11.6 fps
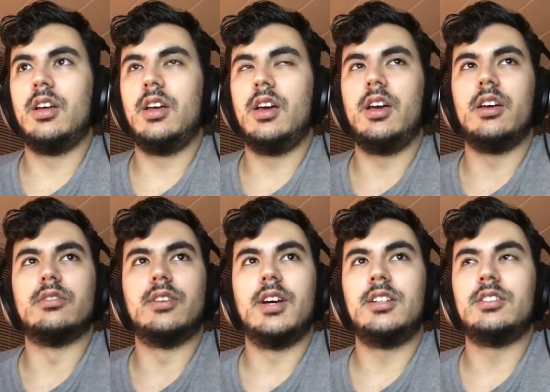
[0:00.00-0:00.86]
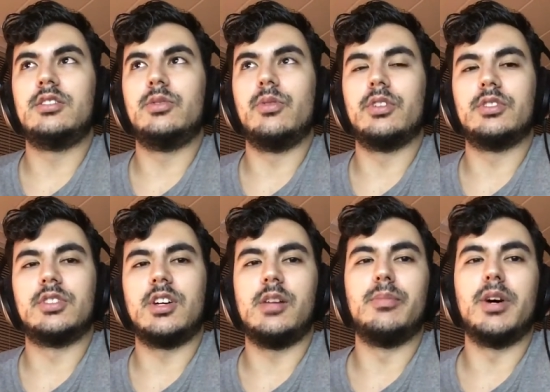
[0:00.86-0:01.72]
a race towards
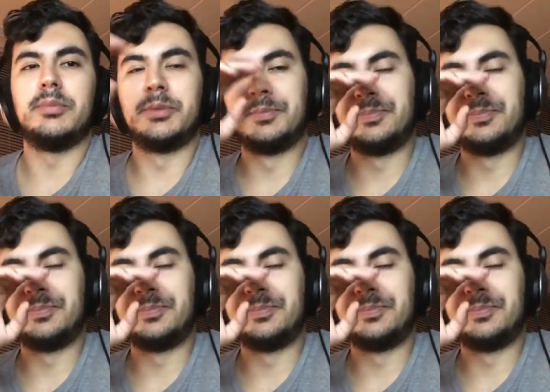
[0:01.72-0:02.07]
Al-bab,